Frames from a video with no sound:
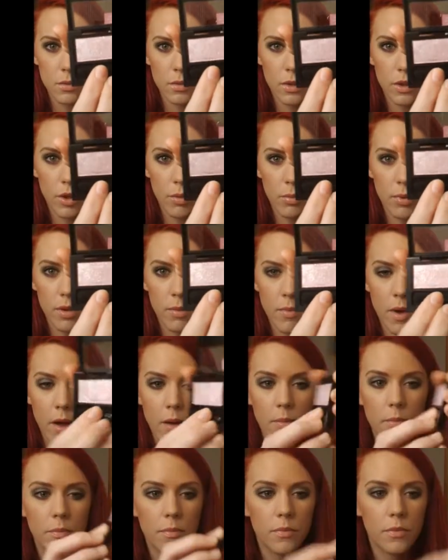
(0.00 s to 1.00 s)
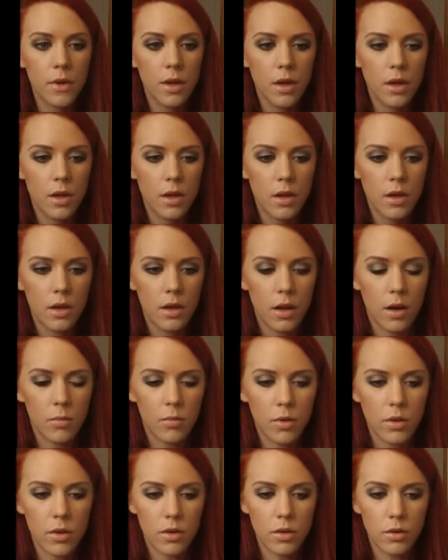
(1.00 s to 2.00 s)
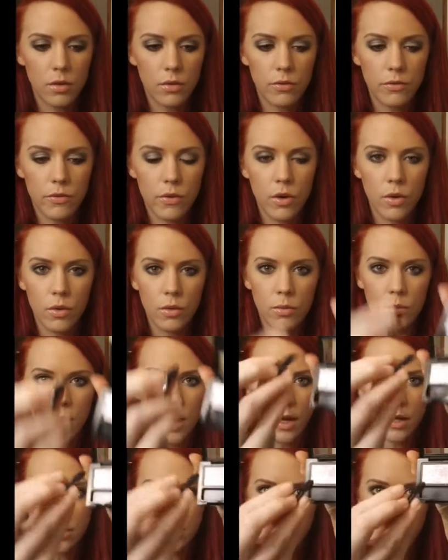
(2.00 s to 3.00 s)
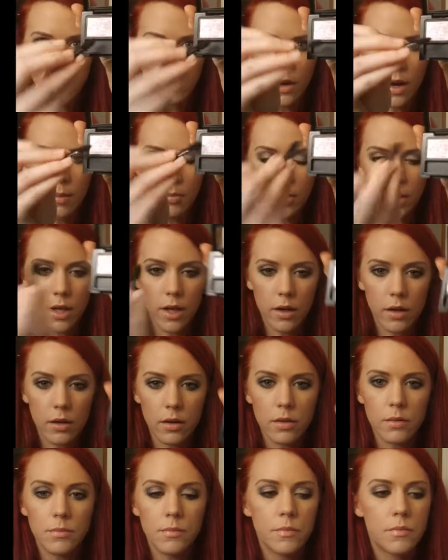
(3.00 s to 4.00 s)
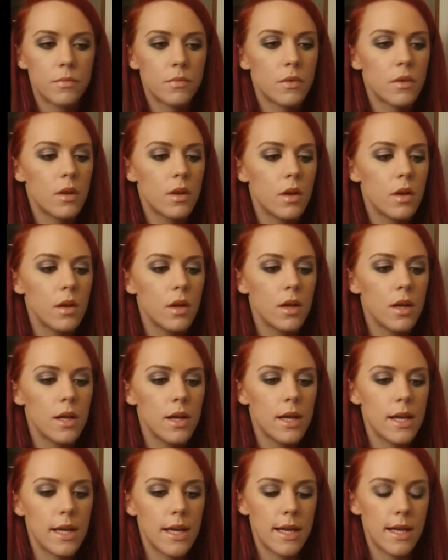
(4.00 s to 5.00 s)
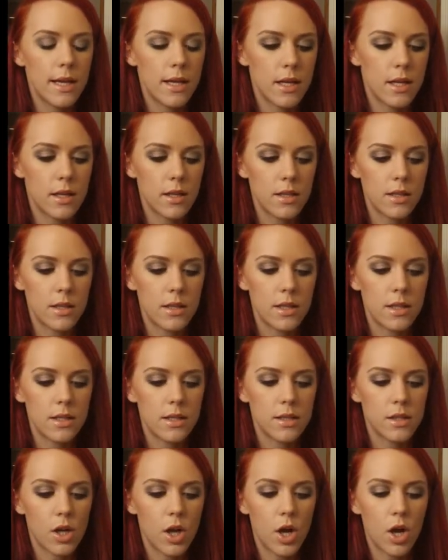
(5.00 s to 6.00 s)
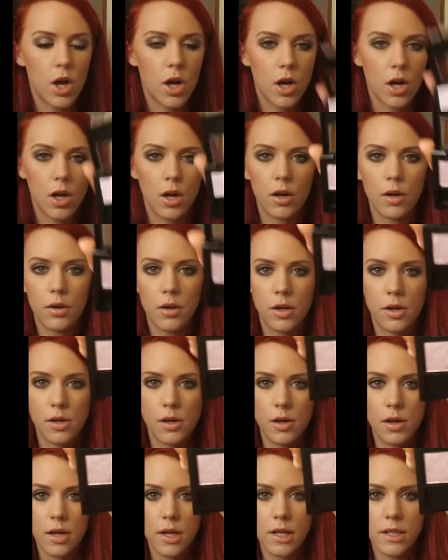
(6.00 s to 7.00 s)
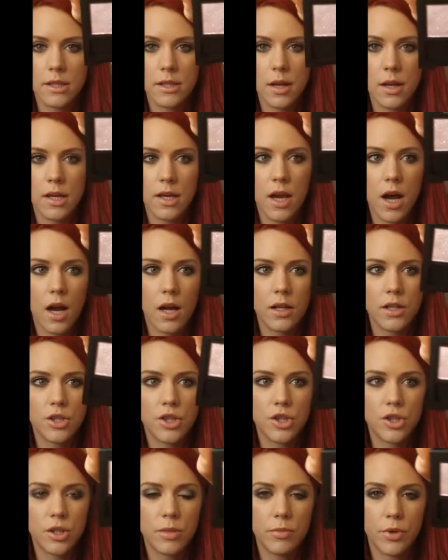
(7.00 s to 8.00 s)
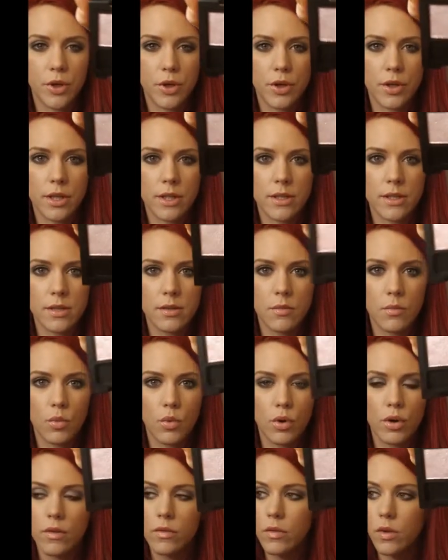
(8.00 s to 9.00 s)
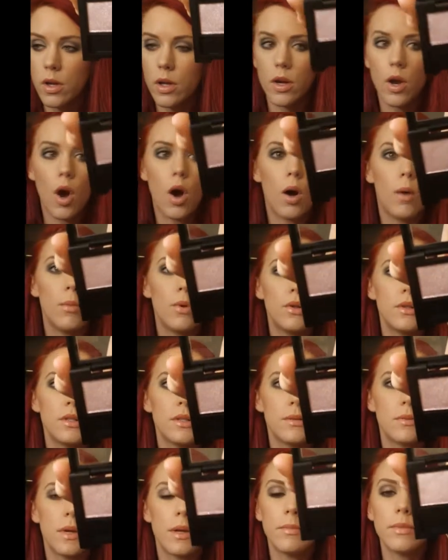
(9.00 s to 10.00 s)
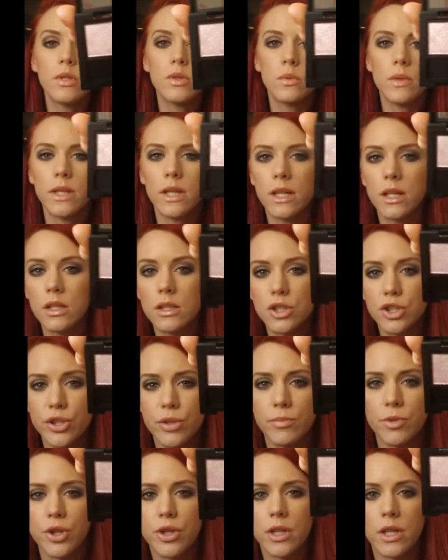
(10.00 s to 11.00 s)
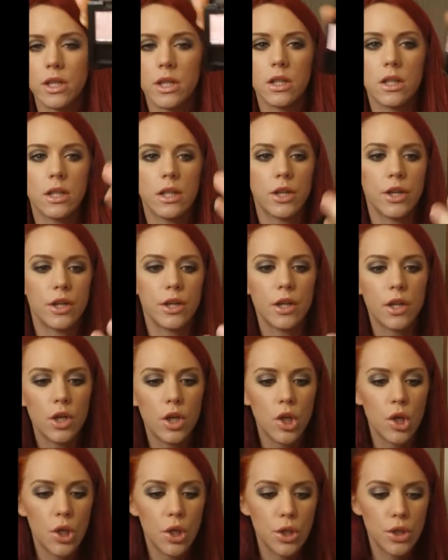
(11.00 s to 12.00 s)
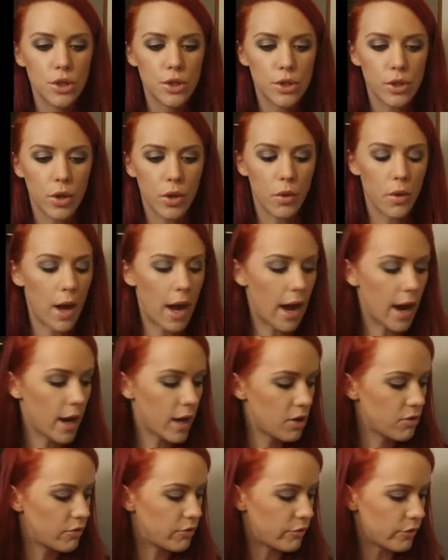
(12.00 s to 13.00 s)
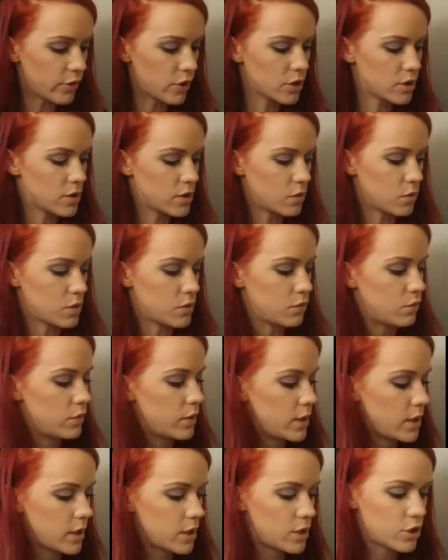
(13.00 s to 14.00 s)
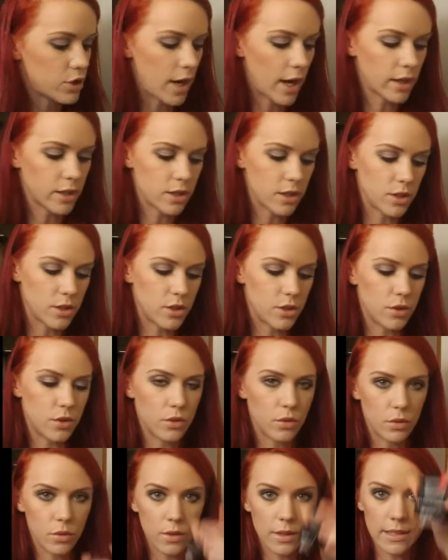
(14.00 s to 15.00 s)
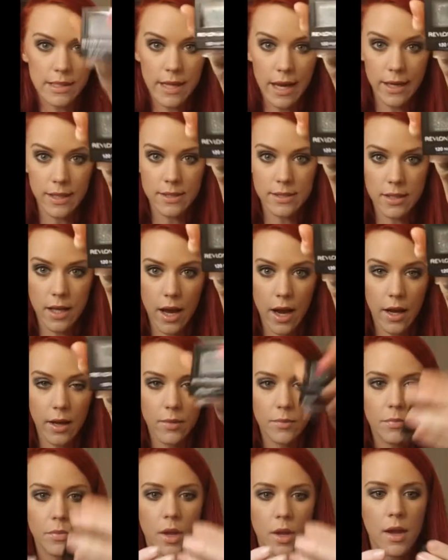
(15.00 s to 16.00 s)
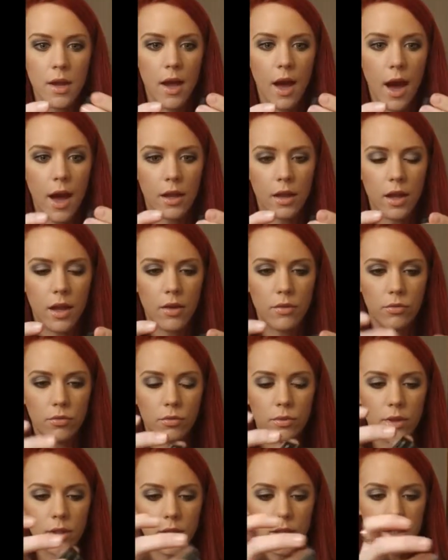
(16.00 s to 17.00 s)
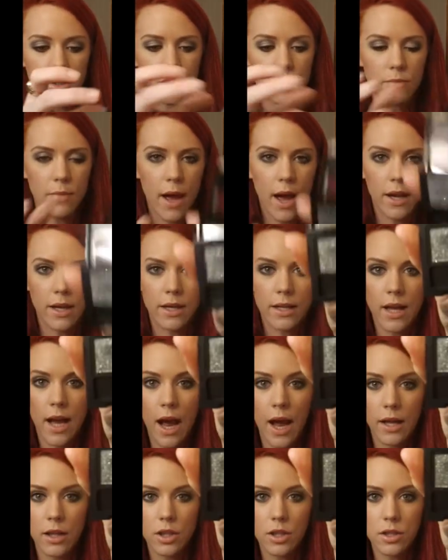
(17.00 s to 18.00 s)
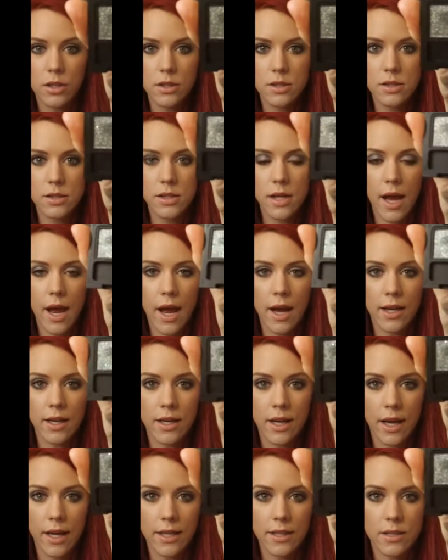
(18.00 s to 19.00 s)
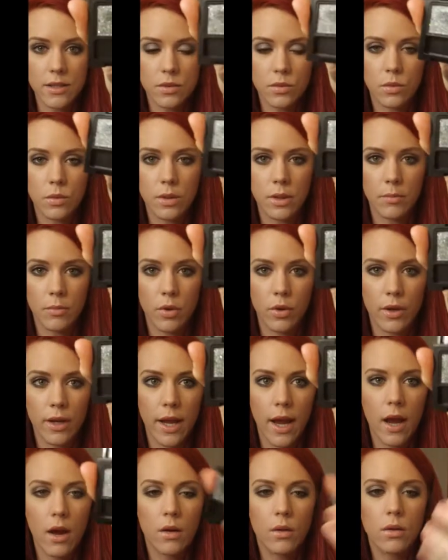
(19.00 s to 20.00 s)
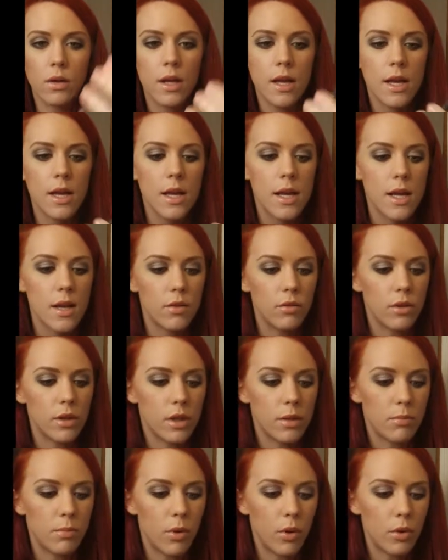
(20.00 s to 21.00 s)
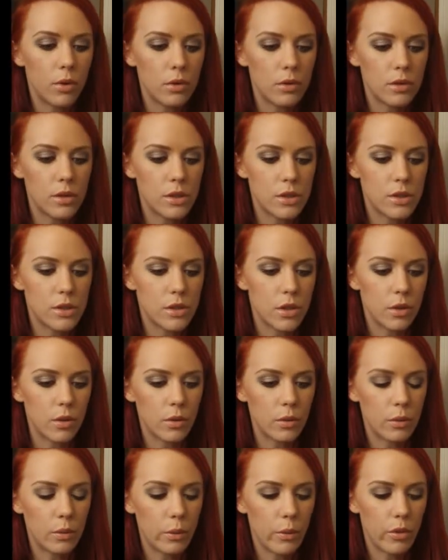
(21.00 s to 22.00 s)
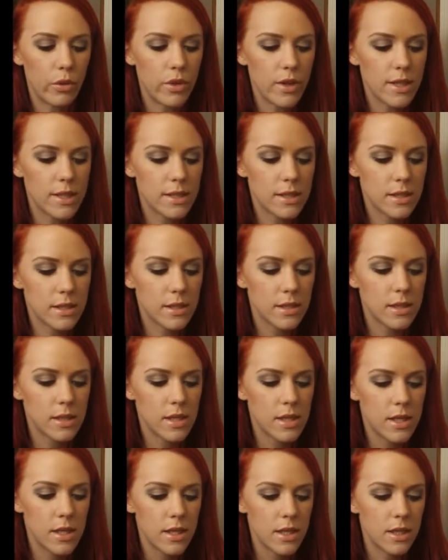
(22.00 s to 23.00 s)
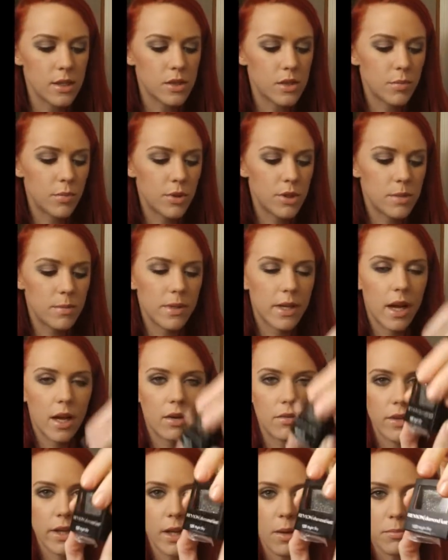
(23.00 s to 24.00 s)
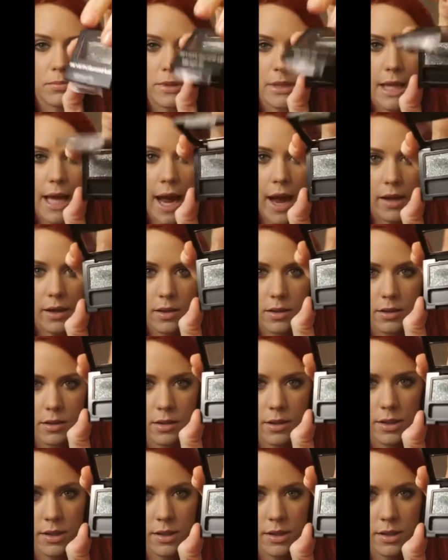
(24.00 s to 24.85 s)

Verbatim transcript: You open them up. Come with a little foam eyeshadow applicator. And these are, it's not a shimmer. It's more of an almost in between a shimmer and a glitter. So I first was really attracted to Night Sky. I love really dramatic eye looks at night or when I'm going out really bold. So this is supposed to be kind of like a black.